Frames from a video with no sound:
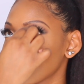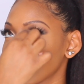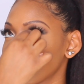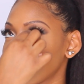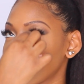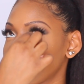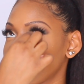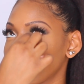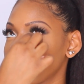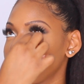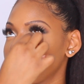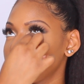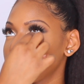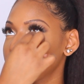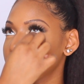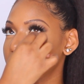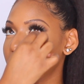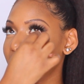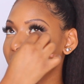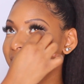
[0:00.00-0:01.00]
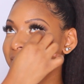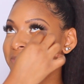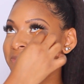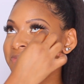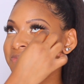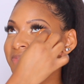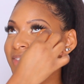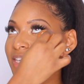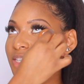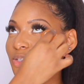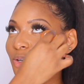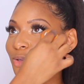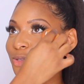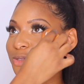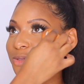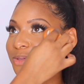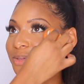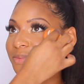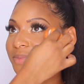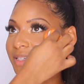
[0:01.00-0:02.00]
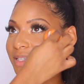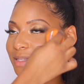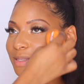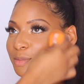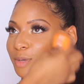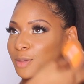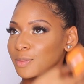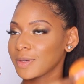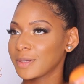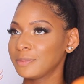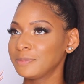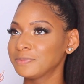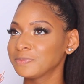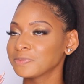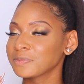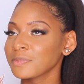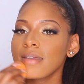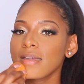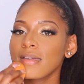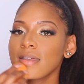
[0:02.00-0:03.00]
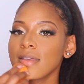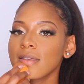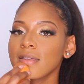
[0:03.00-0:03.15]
the makeup is gonna stay in place all day. Okay.